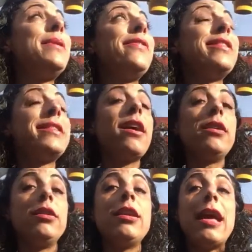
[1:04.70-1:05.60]
in the
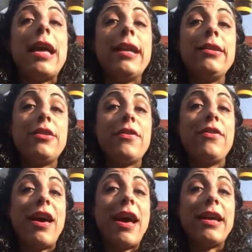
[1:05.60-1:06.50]
sun, and
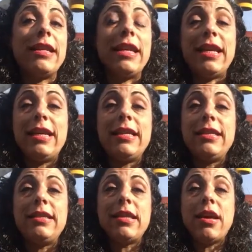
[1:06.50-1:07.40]
that
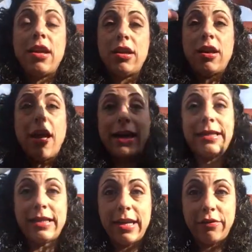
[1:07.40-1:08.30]
is
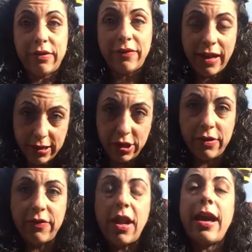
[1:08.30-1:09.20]
light and a reflection
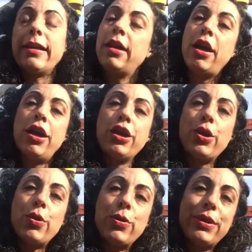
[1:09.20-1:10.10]
of light.
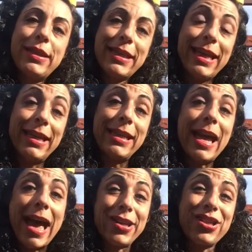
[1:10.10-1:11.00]
Your skin
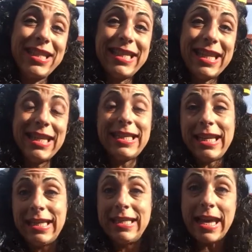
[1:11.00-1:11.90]
actually sees in
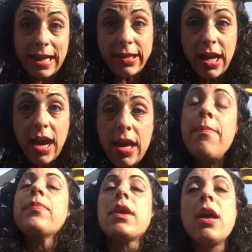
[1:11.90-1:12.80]
technicolor.
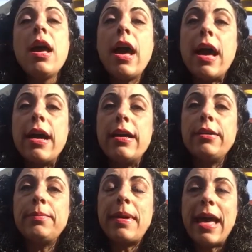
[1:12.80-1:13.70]

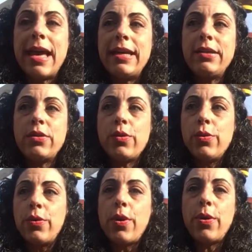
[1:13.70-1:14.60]
And
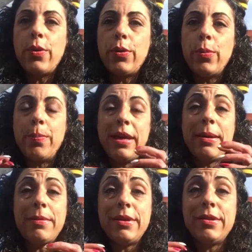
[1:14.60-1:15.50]
although
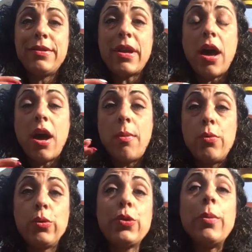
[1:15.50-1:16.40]
pigments are
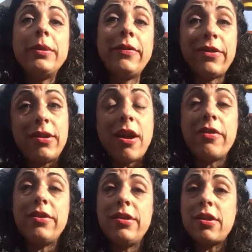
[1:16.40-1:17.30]
more dominant than
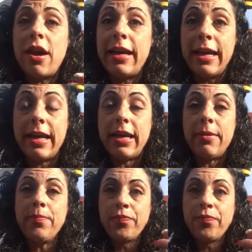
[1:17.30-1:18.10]
others, i.e.